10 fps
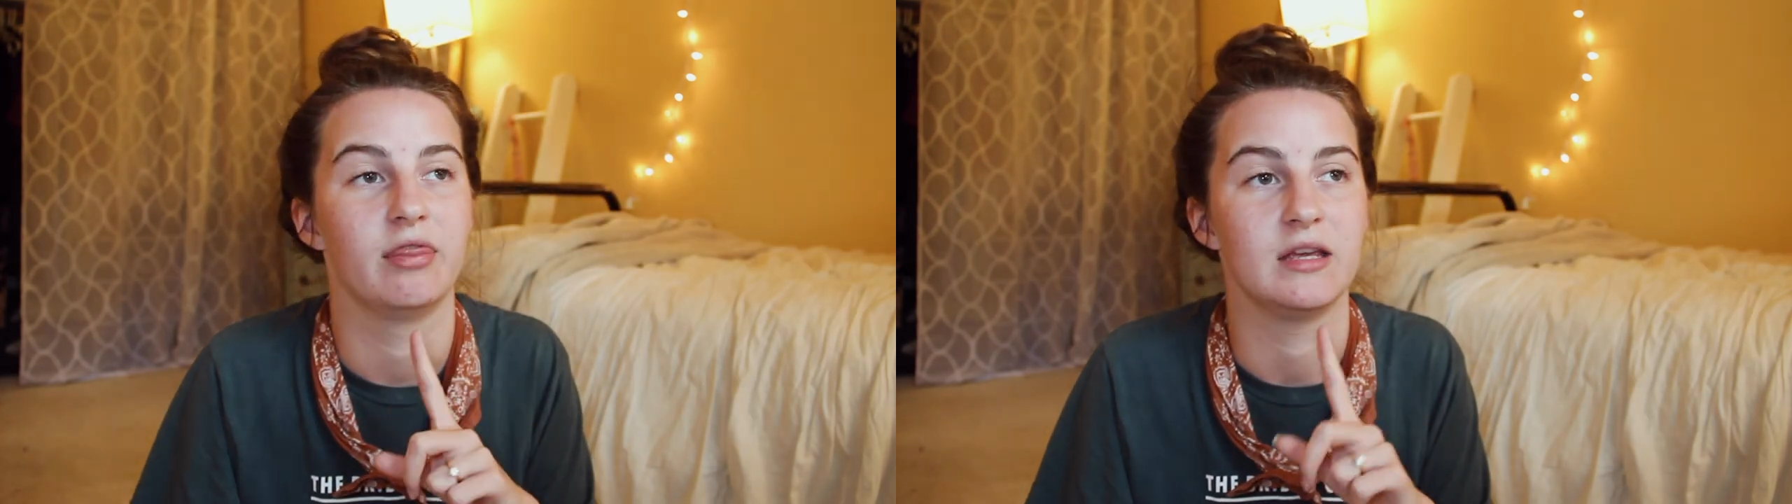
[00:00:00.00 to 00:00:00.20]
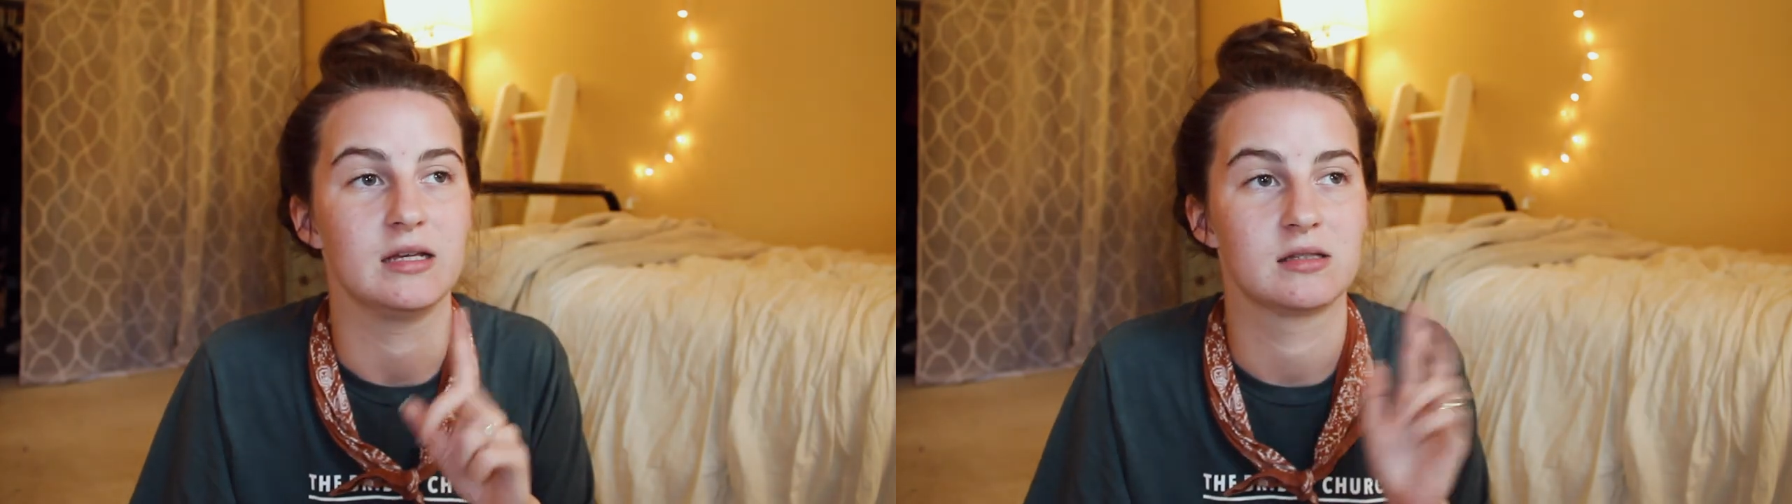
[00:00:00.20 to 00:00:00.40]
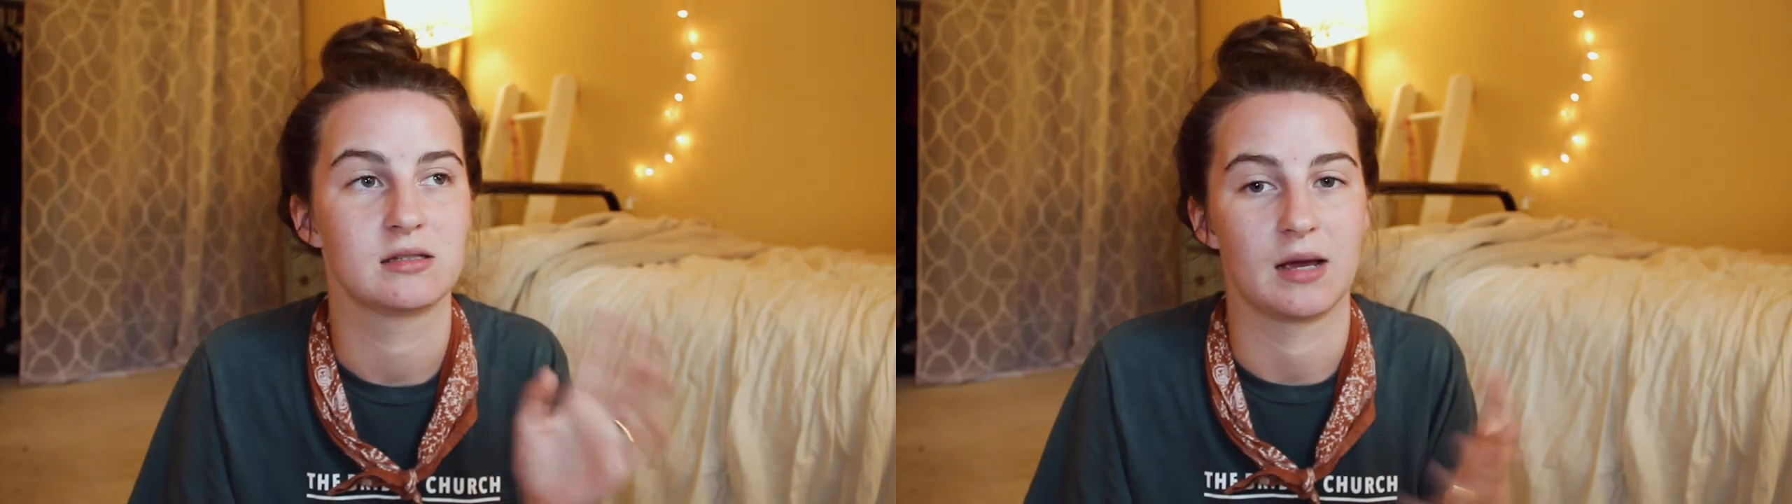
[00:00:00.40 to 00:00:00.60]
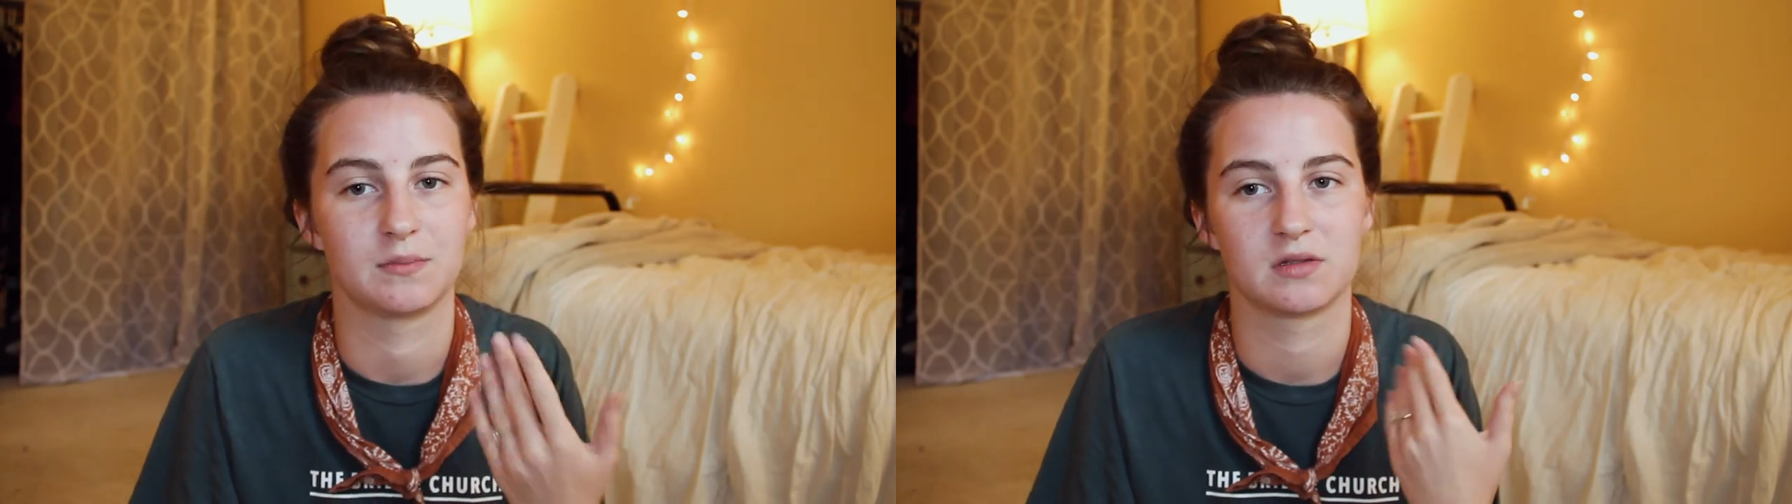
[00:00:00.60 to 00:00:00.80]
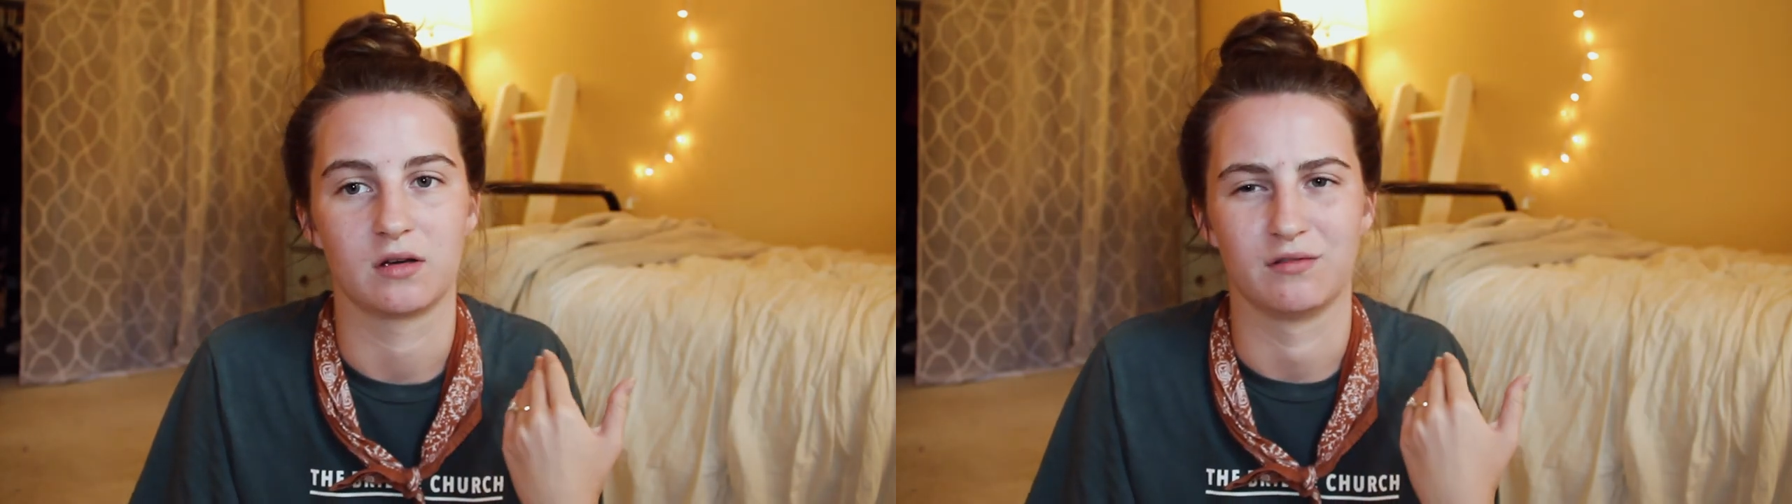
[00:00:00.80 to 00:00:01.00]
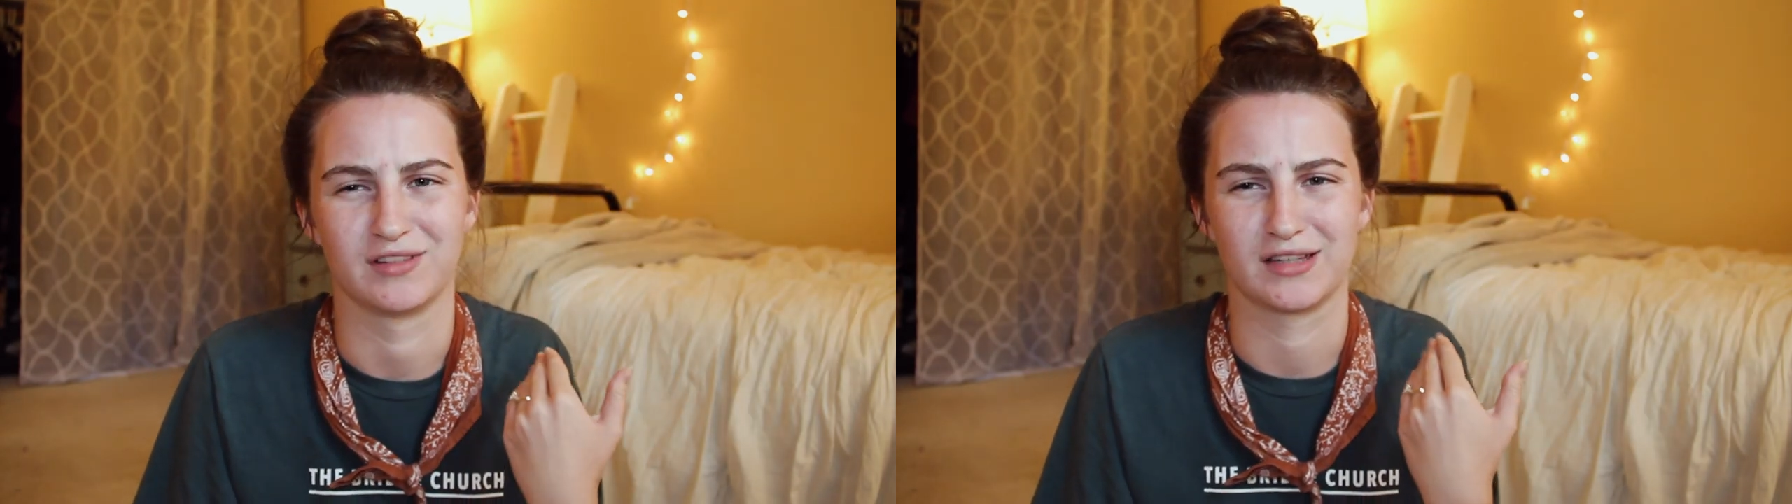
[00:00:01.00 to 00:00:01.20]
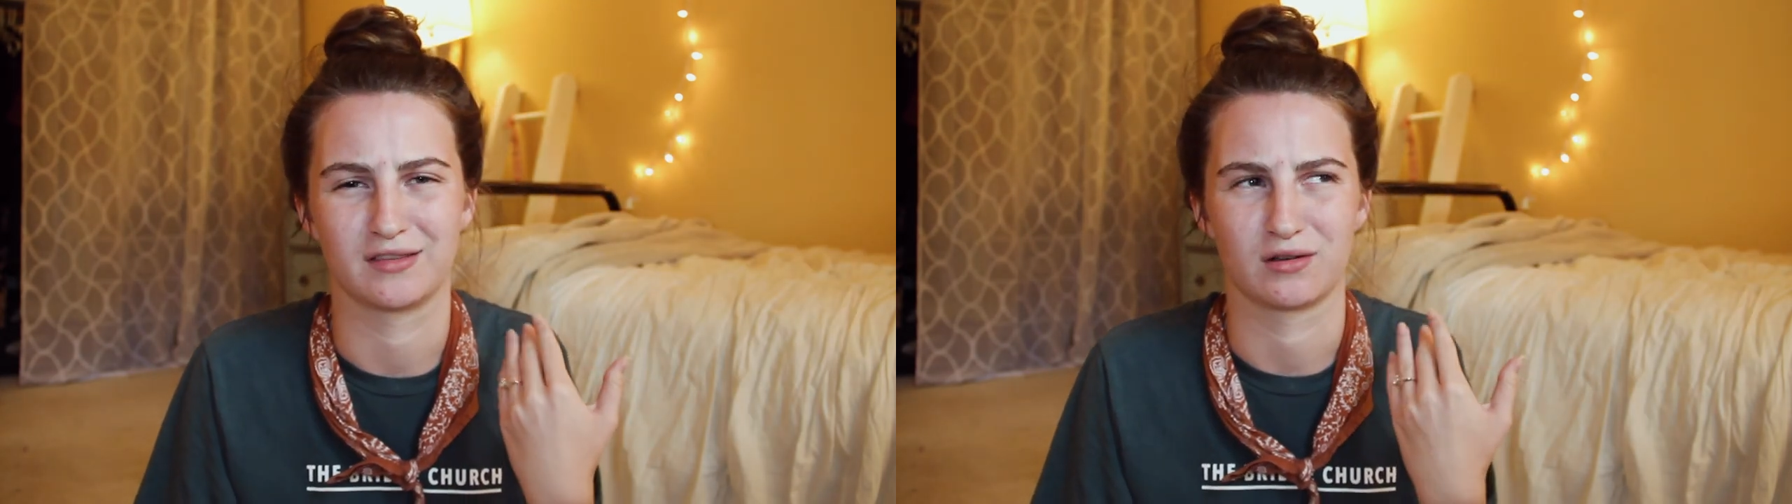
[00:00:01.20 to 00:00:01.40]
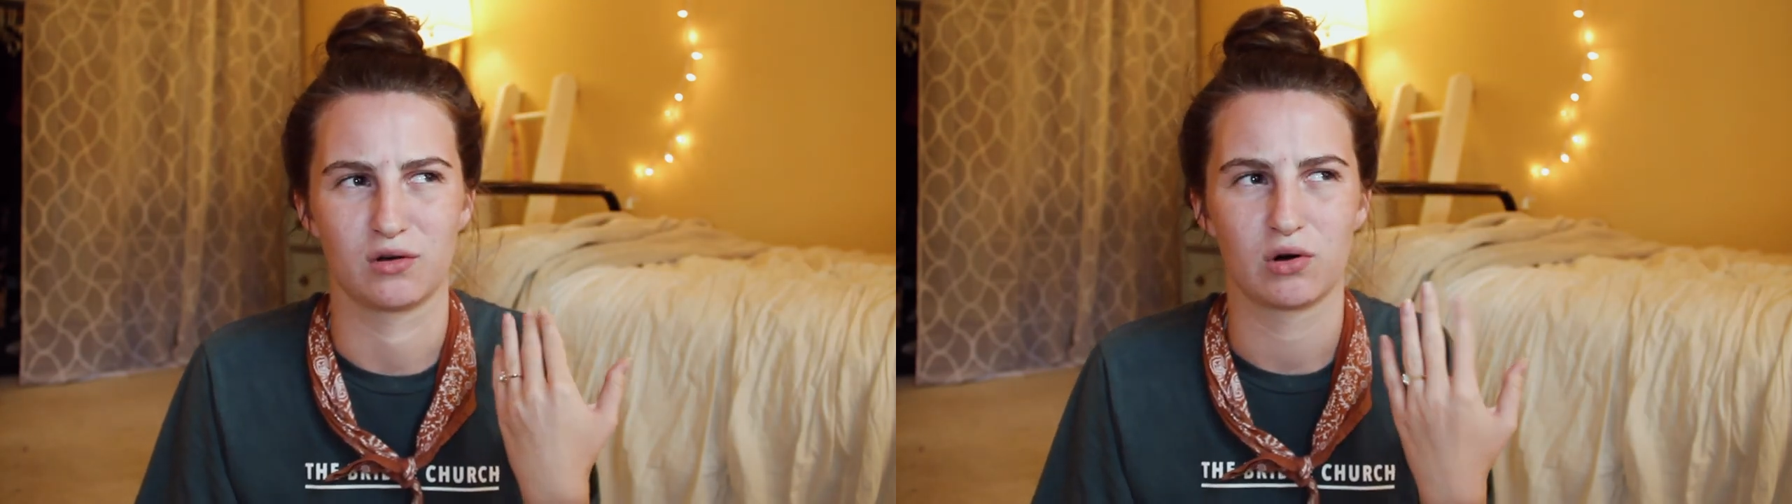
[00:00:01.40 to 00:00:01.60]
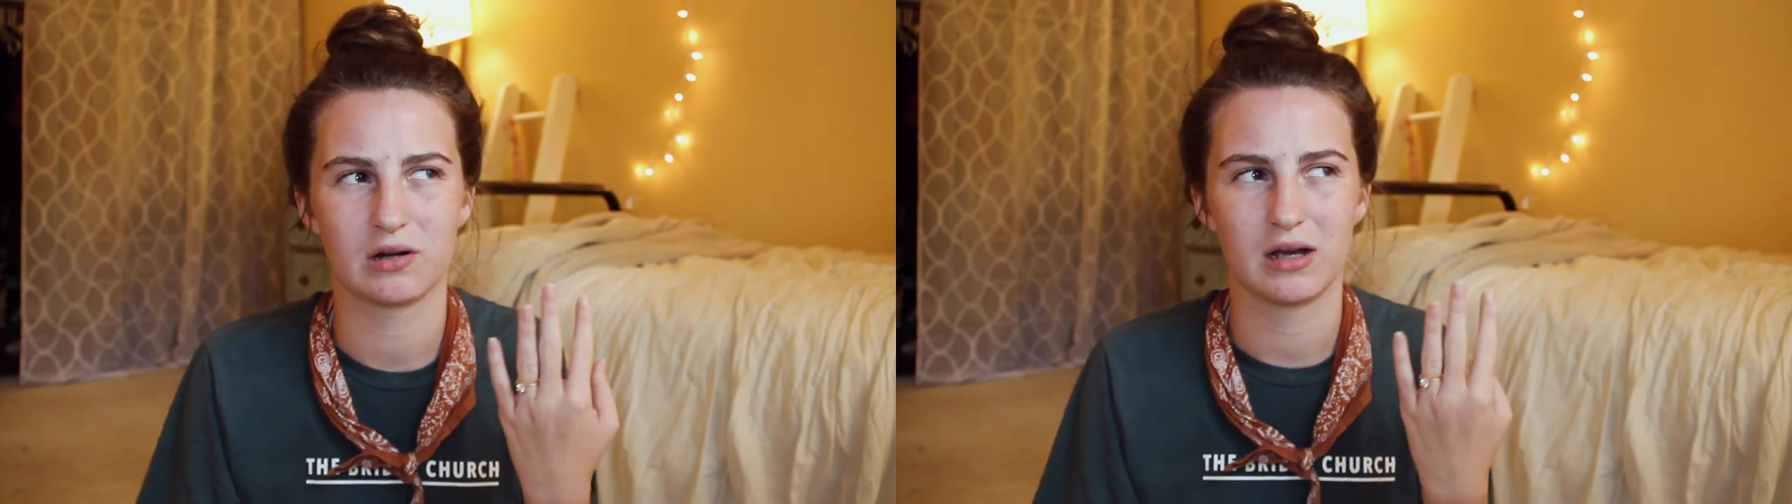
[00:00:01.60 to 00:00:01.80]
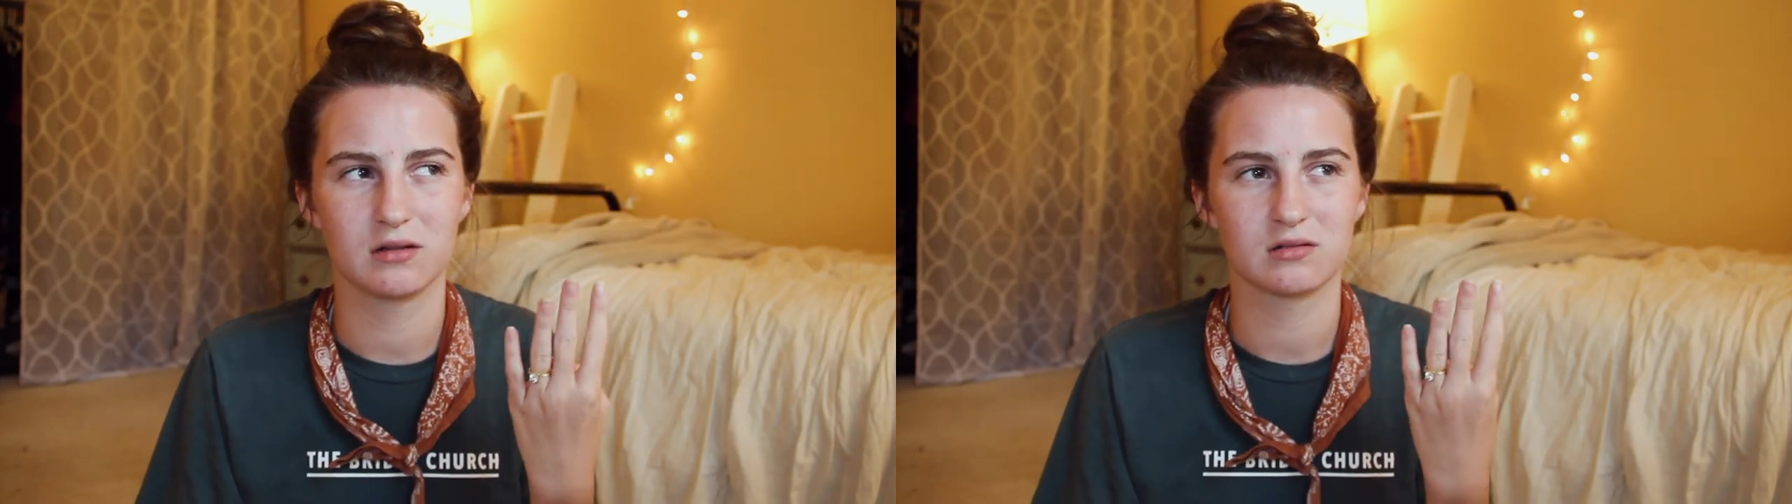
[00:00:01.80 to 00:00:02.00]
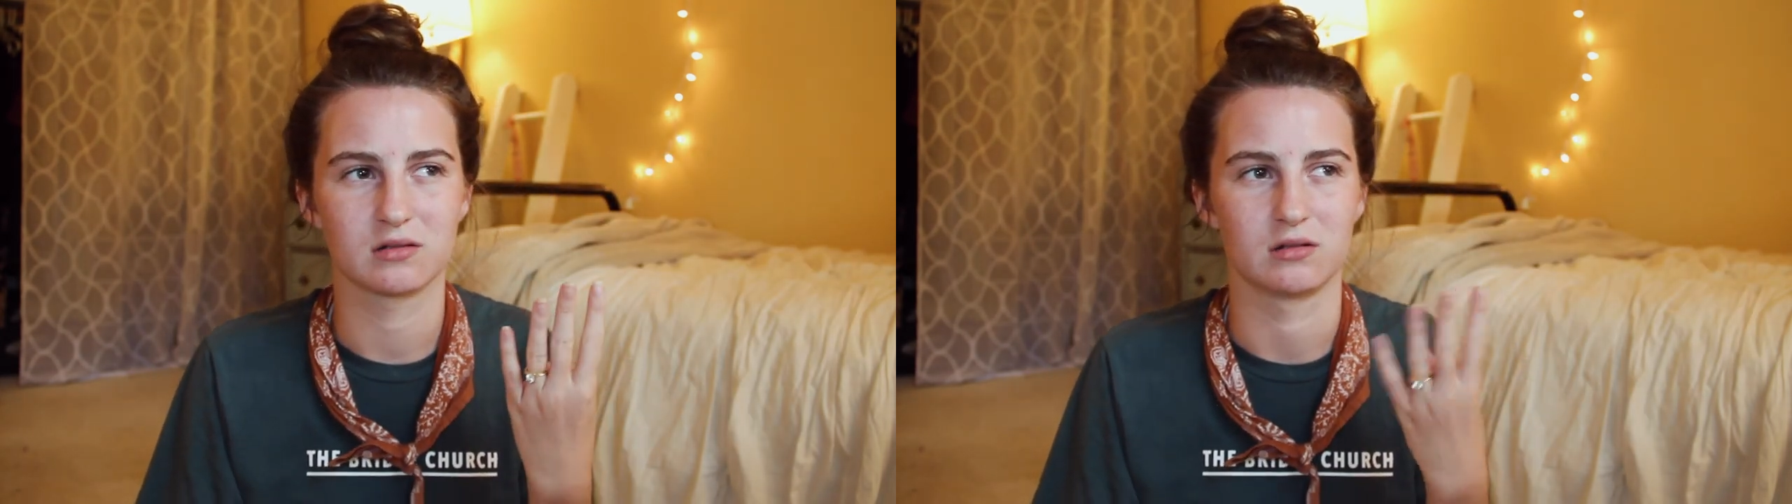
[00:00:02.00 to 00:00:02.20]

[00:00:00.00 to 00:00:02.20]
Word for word: the steps of like the courthouse